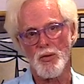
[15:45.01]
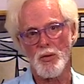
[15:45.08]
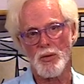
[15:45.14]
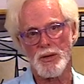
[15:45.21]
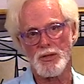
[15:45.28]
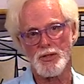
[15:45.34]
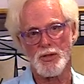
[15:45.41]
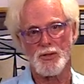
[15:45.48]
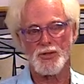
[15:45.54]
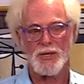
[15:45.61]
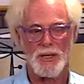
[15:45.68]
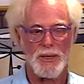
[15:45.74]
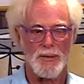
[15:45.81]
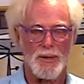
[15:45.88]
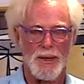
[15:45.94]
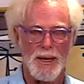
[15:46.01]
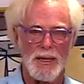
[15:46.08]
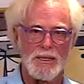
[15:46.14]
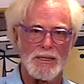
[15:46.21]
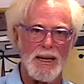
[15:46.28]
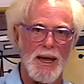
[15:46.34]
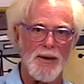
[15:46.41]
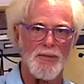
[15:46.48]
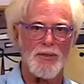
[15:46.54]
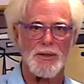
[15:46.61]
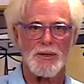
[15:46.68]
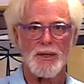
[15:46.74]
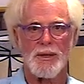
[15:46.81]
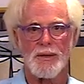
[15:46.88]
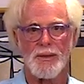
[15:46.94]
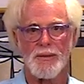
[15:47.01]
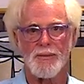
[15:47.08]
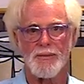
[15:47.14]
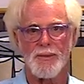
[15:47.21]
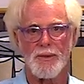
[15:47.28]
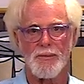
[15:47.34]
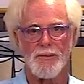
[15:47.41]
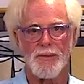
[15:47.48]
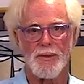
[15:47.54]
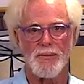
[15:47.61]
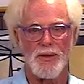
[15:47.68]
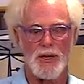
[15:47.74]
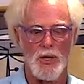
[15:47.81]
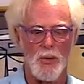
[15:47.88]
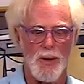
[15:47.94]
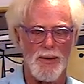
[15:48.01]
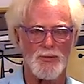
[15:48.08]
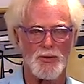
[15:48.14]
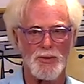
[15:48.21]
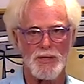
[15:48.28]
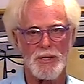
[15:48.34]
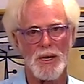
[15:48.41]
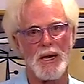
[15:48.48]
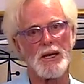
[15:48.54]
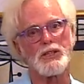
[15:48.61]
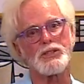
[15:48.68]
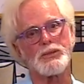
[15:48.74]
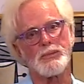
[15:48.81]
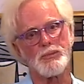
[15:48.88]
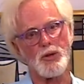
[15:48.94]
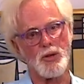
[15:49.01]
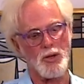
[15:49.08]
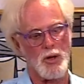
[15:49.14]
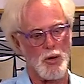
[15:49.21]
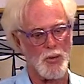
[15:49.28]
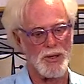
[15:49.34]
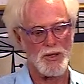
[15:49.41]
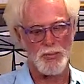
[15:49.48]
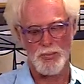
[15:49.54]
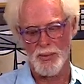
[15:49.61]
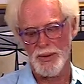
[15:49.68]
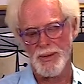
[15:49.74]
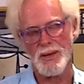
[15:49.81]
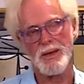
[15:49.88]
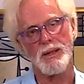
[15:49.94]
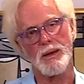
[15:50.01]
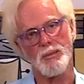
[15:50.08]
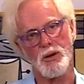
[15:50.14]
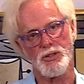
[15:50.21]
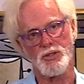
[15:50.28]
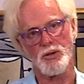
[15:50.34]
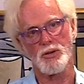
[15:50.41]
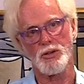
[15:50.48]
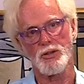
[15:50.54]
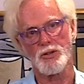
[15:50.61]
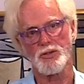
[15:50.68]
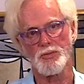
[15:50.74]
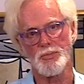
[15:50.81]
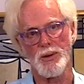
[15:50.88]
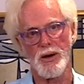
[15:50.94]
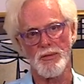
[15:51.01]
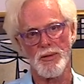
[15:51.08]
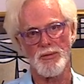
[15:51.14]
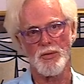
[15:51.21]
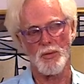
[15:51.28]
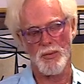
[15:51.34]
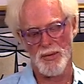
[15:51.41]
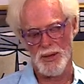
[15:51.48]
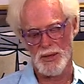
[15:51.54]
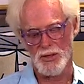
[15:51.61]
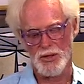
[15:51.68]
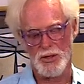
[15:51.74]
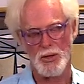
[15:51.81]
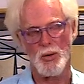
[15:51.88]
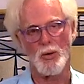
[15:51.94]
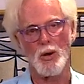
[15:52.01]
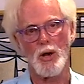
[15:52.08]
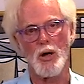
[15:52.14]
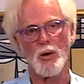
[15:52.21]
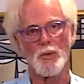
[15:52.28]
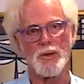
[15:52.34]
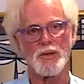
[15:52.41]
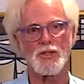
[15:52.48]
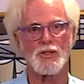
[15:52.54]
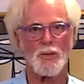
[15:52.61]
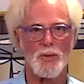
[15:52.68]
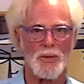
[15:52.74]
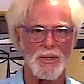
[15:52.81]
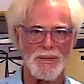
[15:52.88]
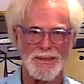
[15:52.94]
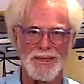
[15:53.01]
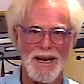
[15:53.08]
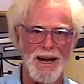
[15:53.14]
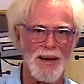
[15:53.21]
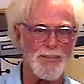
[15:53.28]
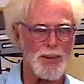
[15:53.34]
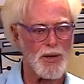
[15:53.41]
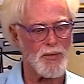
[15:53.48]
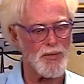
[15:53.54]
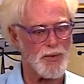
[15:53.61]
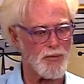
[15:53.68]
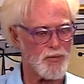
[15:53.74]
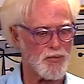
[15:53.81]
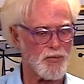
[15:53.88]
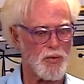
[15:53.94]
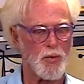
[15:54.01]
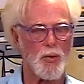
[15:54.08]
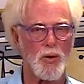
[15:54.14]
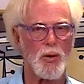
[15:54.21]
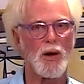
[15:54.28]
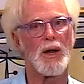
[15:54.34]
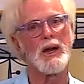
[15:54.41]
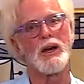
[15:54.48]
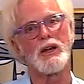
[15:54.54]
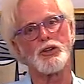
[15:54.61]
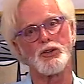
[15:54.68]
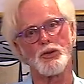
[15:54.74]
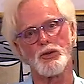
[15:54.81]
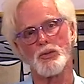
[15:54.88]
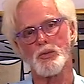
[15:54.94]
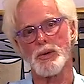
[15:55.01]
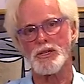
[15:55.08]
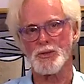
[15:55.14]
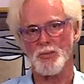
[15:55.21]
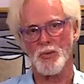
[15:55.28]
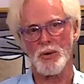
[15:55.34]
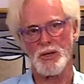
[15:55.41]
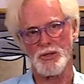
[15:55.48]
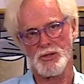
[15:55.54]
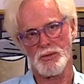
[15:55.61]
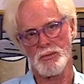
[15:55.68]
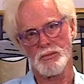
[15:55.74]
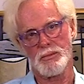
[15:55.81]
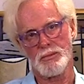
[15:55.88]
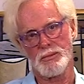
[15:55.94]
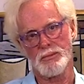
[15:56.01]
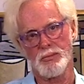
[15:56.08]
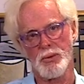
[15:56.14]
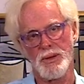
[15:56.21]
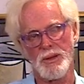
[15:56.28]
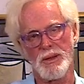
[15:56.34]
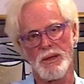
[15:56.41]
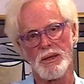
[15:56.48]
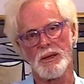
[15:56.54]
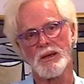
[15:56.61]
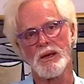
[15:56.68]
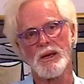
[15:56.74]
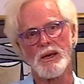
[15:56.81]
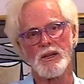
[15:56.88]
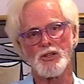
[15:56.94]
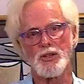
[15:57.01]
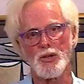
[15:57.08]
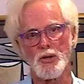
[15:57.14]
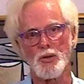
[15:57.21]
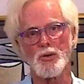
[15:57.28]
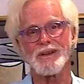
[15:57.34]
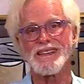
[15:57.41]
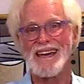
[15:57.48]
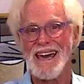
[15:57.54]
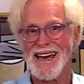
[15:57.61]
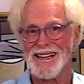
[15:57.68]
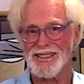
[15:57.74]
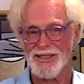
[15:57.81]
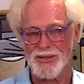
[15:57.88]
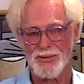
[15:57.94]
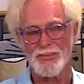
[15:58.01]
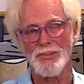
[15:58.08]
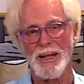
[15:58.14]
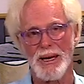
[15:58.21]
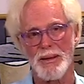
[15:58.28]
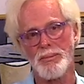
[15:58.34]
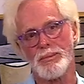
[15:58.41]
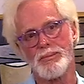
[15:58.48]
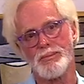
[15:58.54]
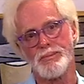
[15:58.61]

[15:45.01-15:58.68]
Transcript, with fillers: floor issues in the next half of the, the, the, the video after today, so I'm going to go into breathing and I'm also going to do some pelvic floor things to go along with this. So we're going to tie pelvic floor to respiration, breathing to get to belly